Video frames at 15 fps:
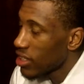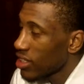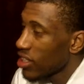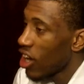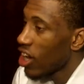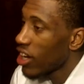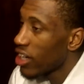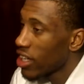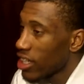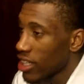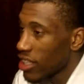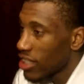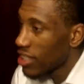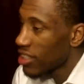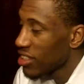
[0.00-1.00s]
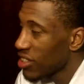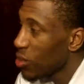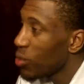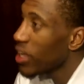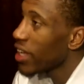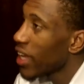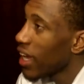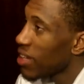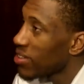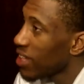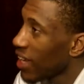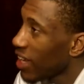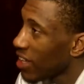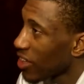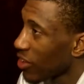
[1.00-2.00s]
It's hard to play games down
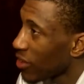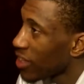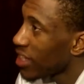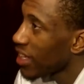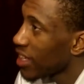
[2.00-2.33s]
3-0.